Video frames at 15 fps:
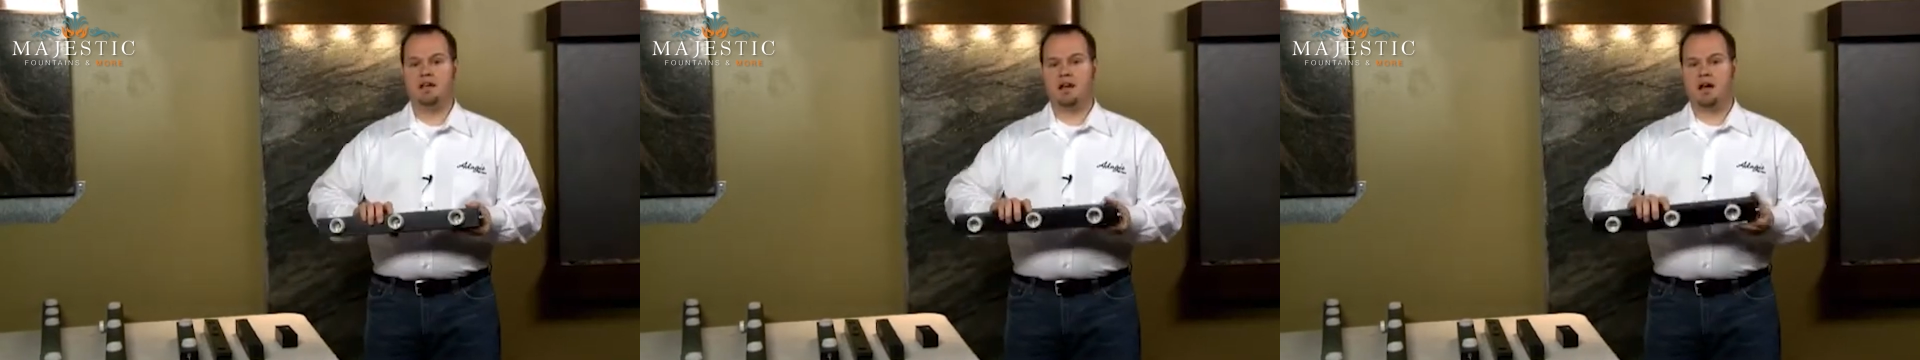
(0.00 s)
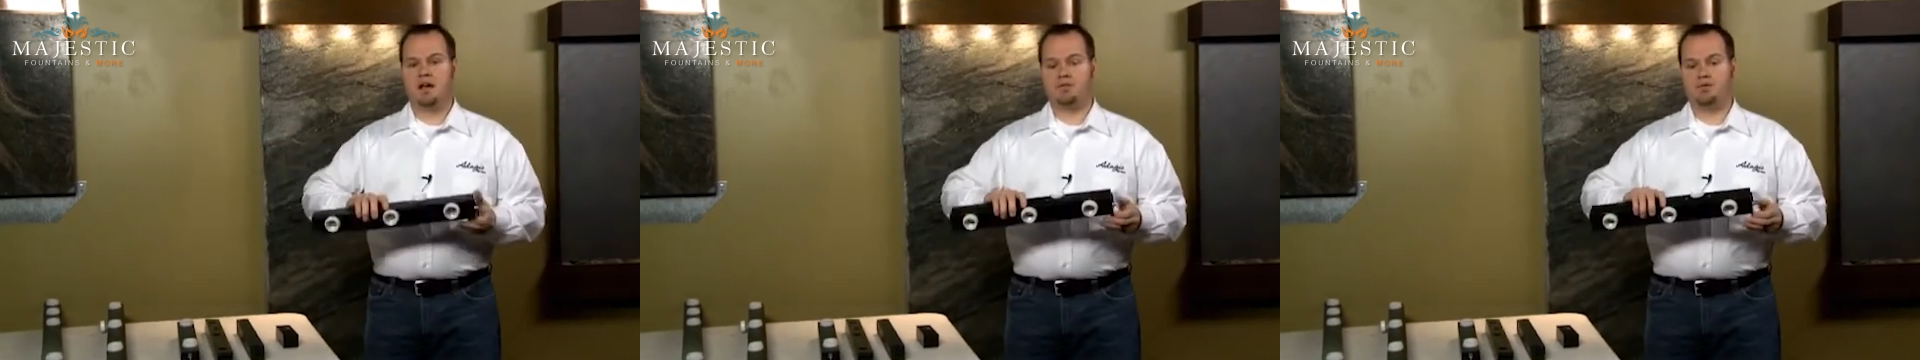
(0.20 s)

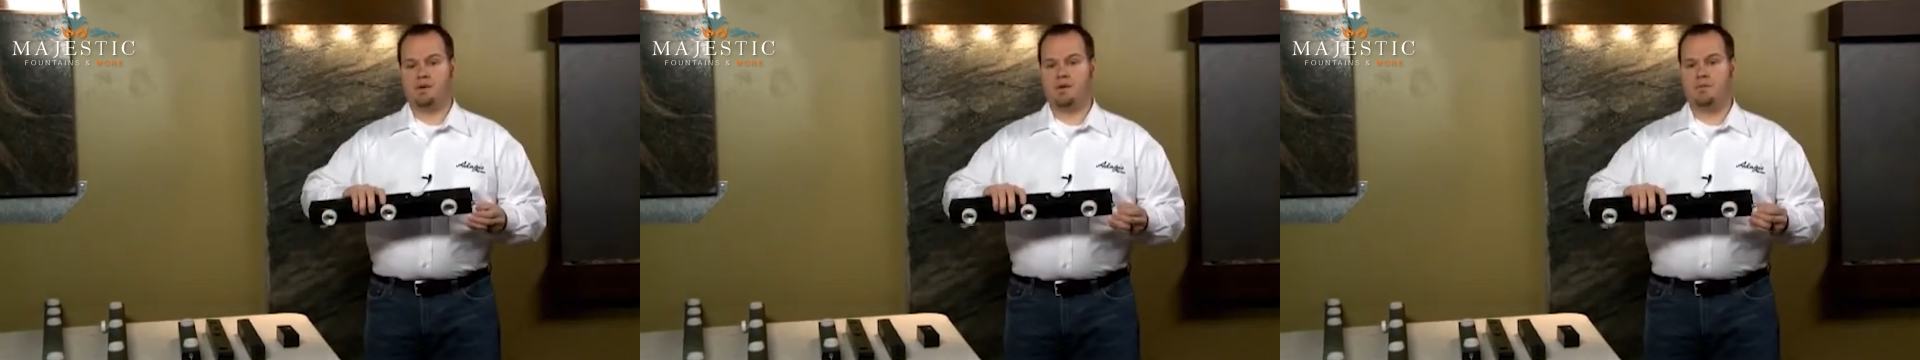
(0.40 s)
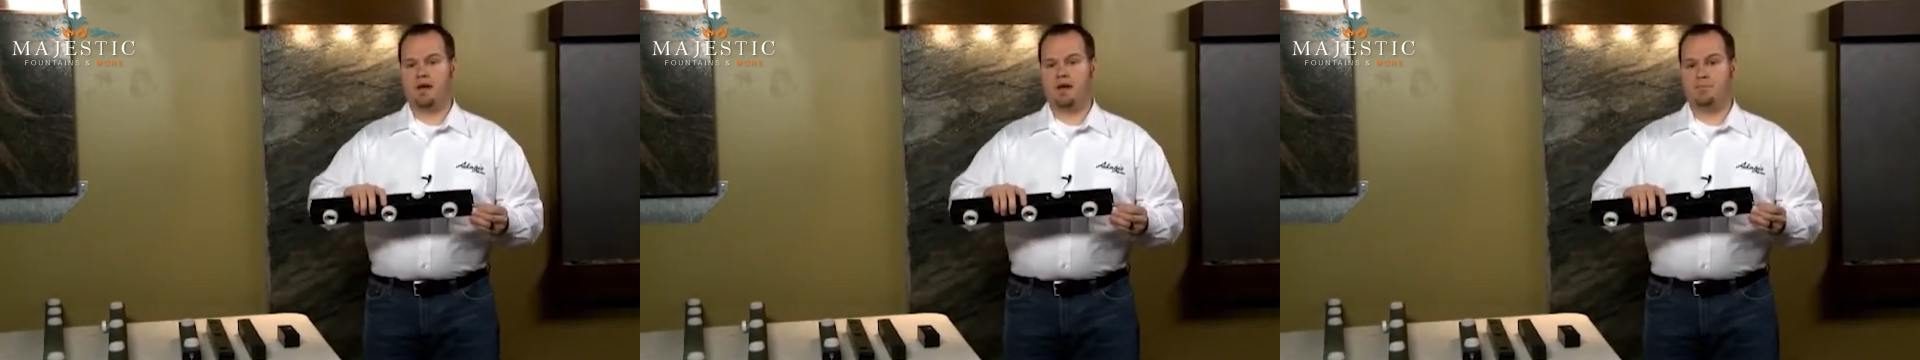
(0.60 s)
a
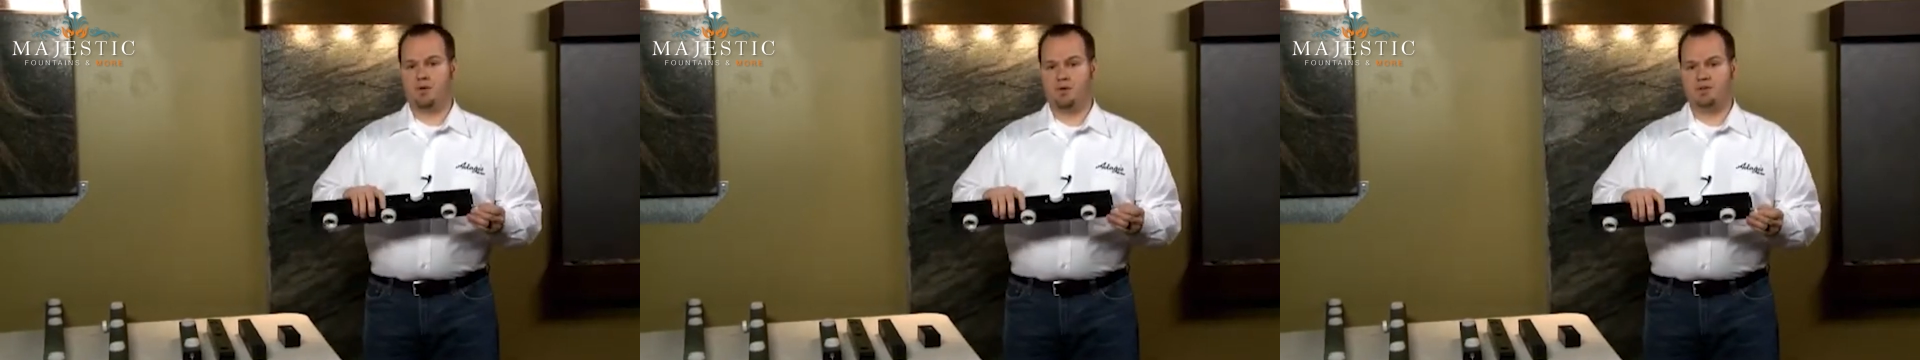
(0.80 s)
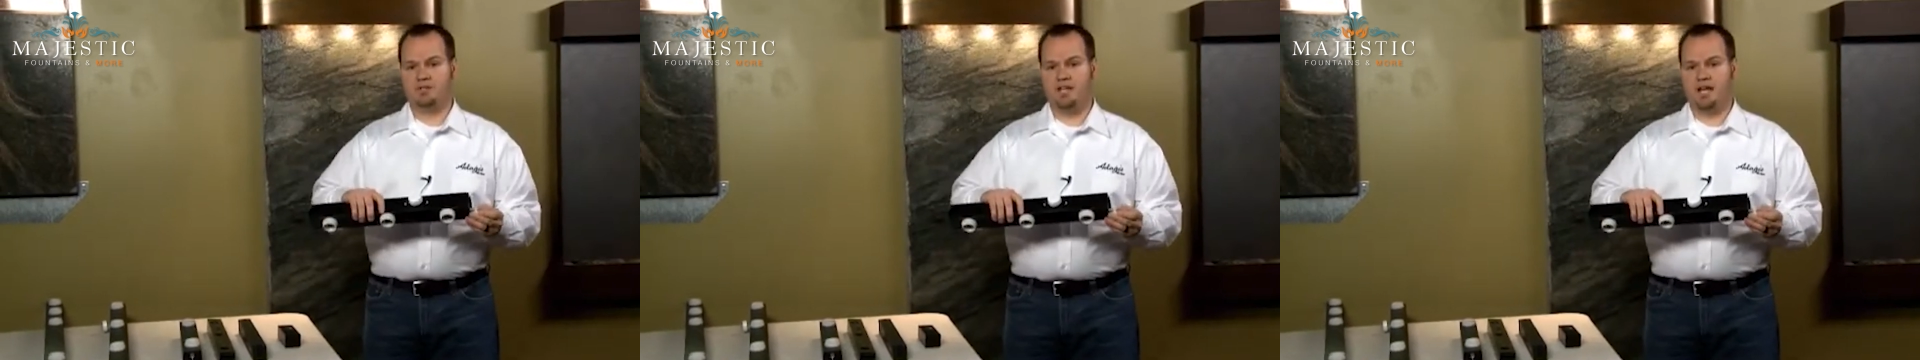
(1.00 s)
three-way
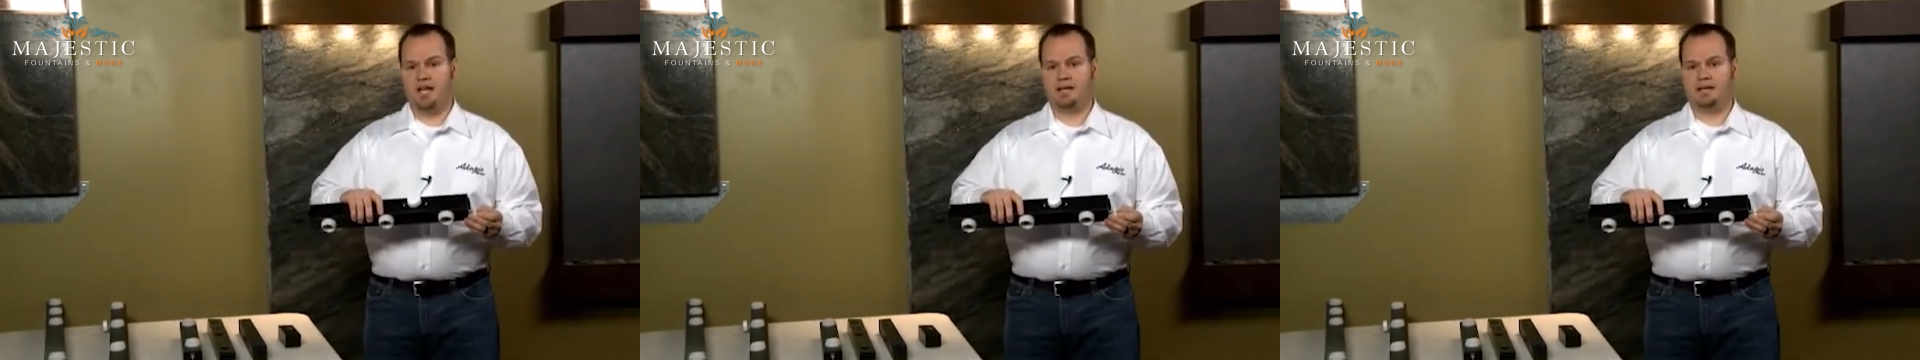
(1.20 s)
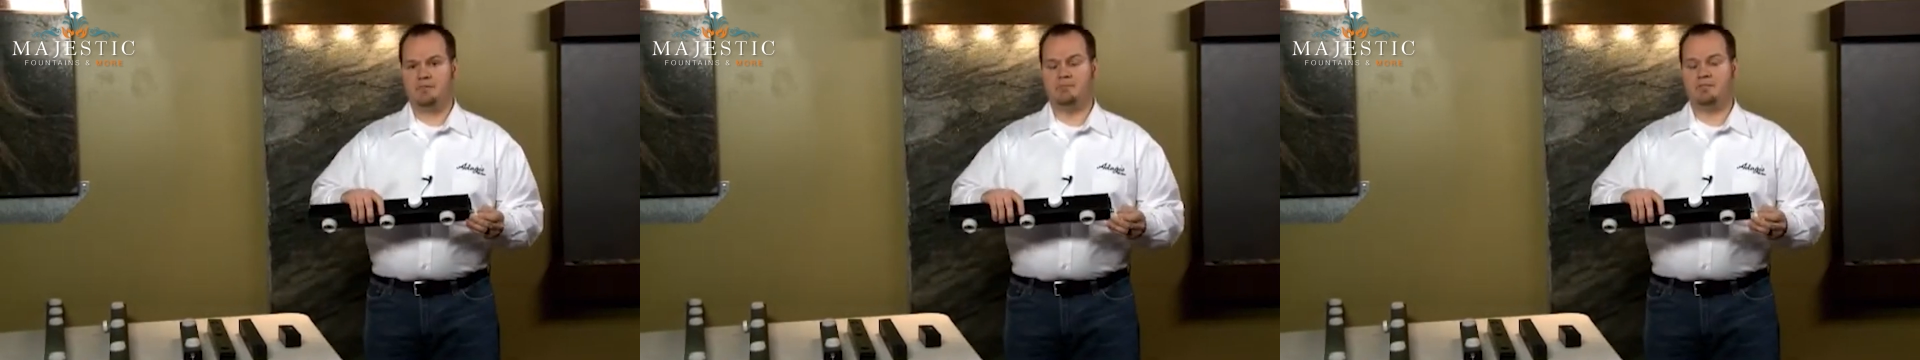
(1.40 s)
pull chain,